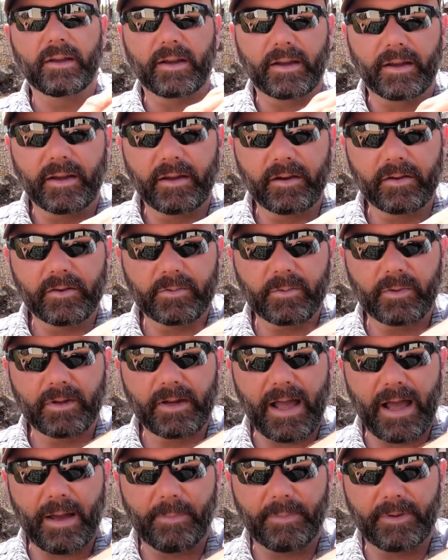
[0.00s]
And here's
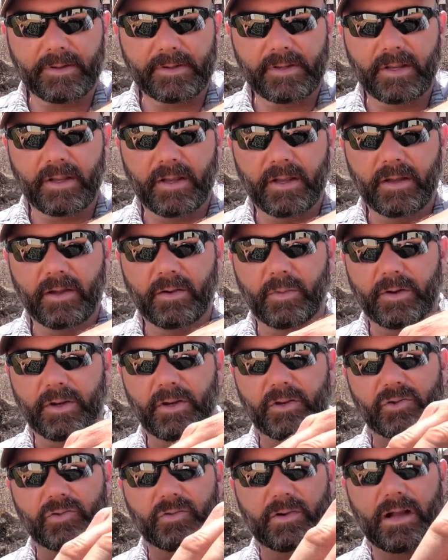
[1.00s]
what happens when
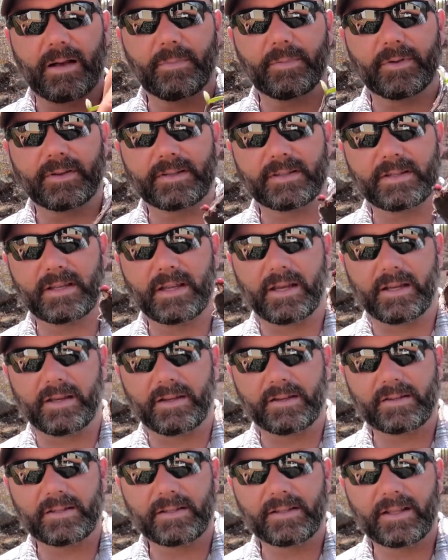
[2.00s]
you drop a seed.
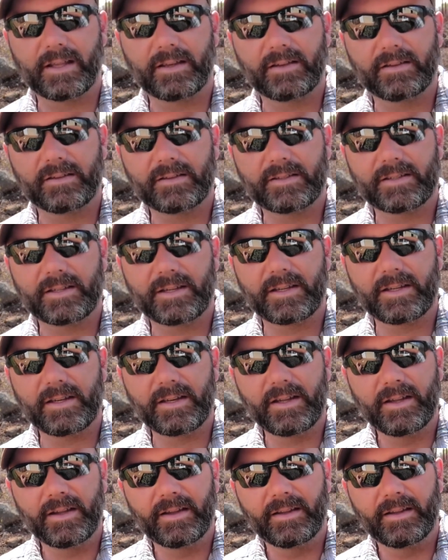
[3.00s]
You see that little seed?